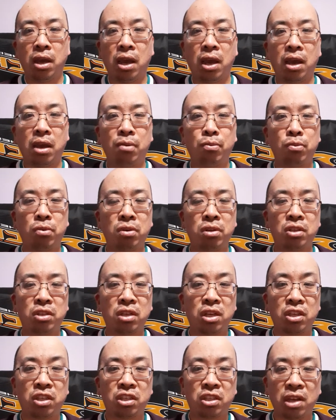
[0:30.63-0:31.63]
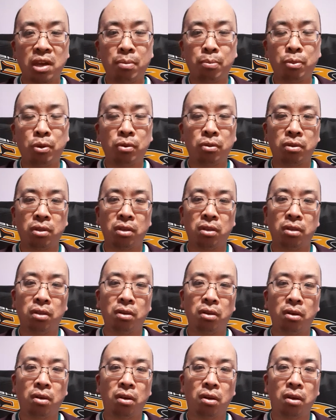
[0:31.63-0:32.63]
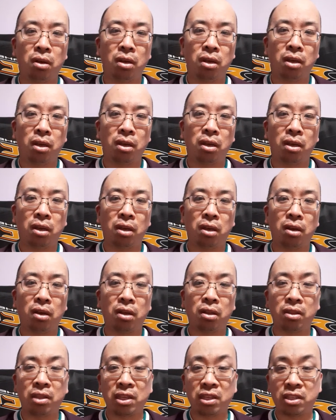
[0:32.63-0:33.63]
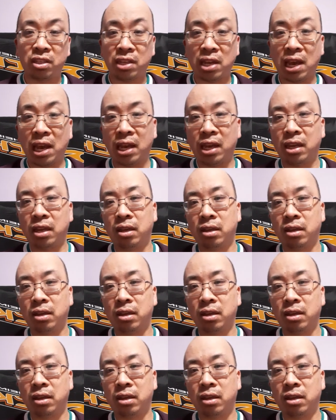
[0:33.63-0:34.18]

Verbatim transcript: and was assembled on this day.